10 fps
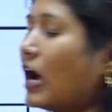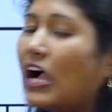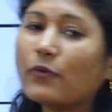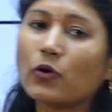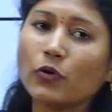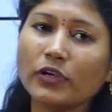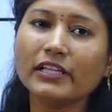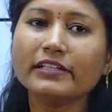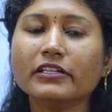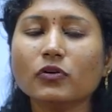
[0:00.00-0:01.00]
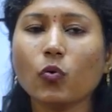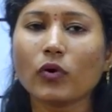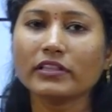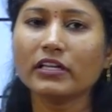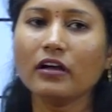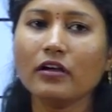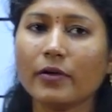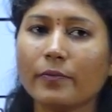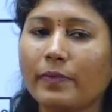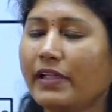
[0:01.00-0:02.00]
I want to delete the node at the
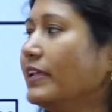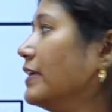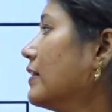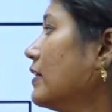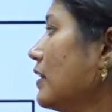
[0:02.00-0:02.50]
beginning.